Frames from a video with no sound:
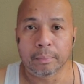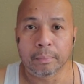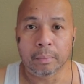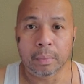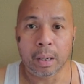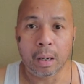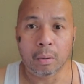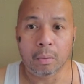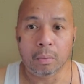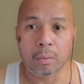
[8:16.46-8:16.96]

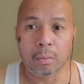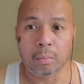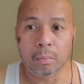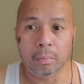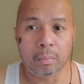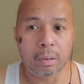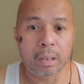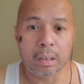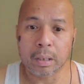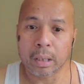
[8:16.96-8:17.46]
Now,
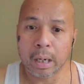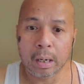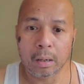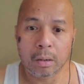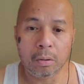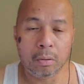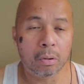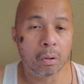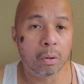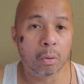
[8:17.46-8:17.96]
let's say
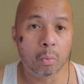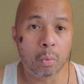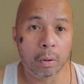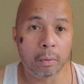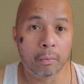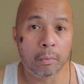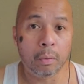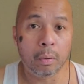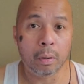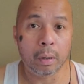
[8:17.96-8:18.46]
you go to
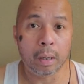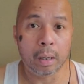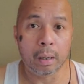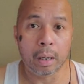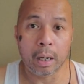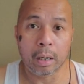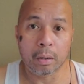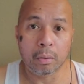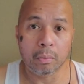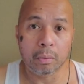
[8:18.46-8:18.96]
140
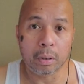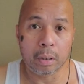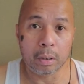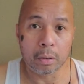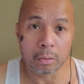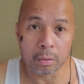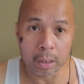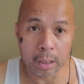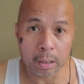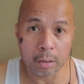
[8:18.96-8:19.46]
and you only
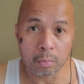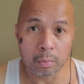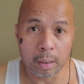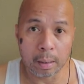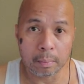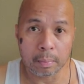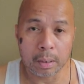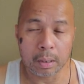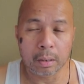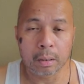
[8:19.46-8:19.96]
do 6
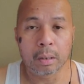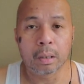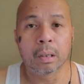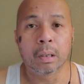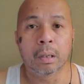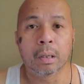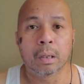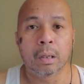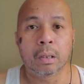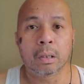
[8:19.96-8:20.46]
reps.
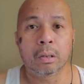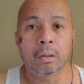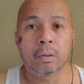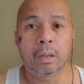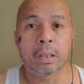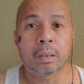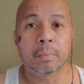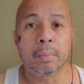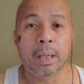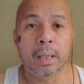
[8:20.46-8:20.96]
So
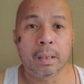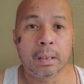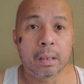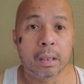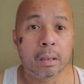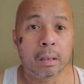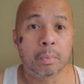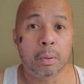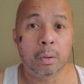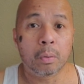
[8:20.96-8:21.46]
this means
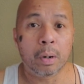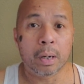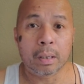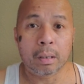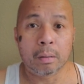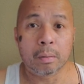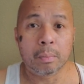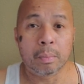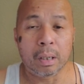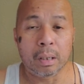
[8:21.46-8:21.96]
this
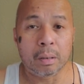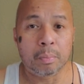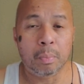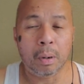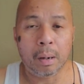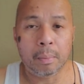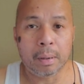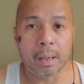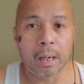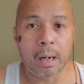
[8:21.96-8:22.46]
progression is
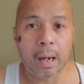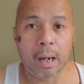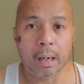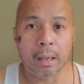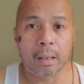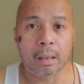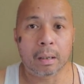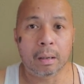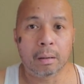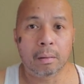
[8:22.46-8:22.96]
probably
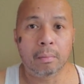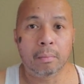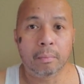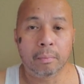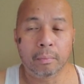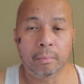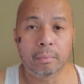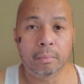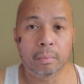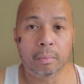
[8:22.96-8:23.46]
not
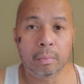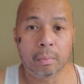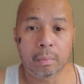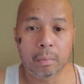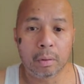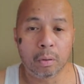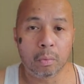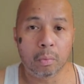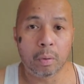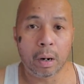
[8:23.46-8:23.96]

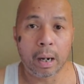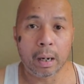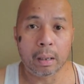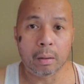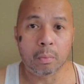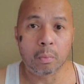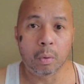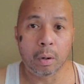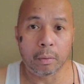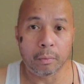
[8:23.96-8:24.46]
the right
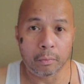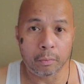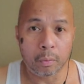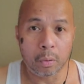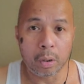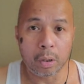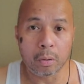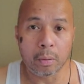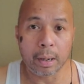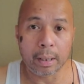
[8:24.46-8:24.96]
one
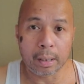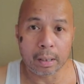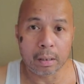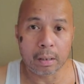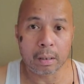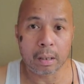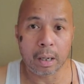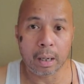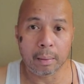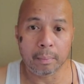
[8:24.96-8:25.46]
for you at this
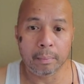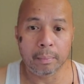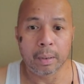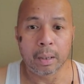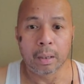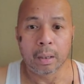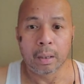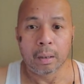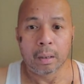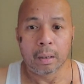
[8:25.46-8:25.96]
time.
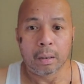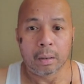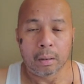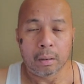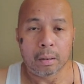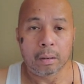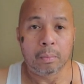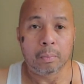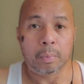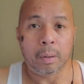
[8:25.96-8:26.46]

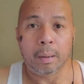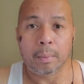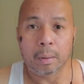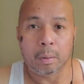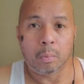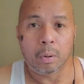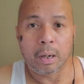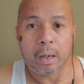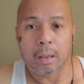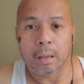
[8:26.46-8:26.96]
You probably
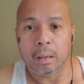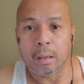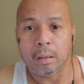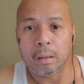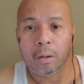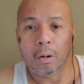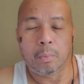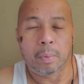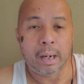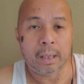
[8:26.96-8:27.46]
want to
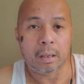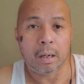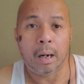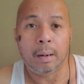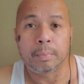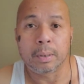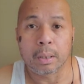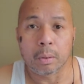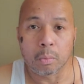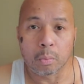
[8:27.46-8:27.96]
go back to
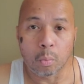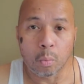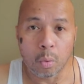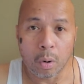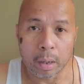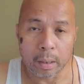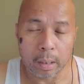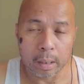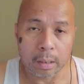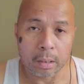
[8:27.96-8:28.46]
option
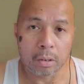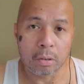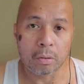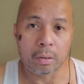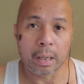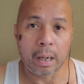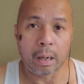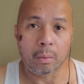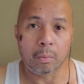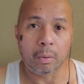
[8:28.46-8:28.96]
1 and choose
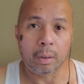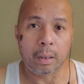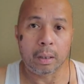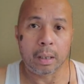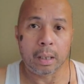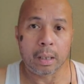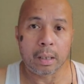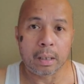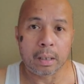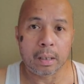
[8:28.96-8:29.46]
that one
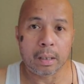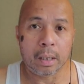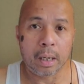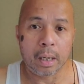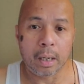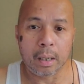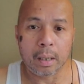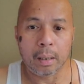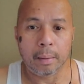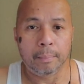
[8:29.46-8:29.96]

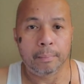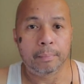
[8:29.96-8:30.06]
instead.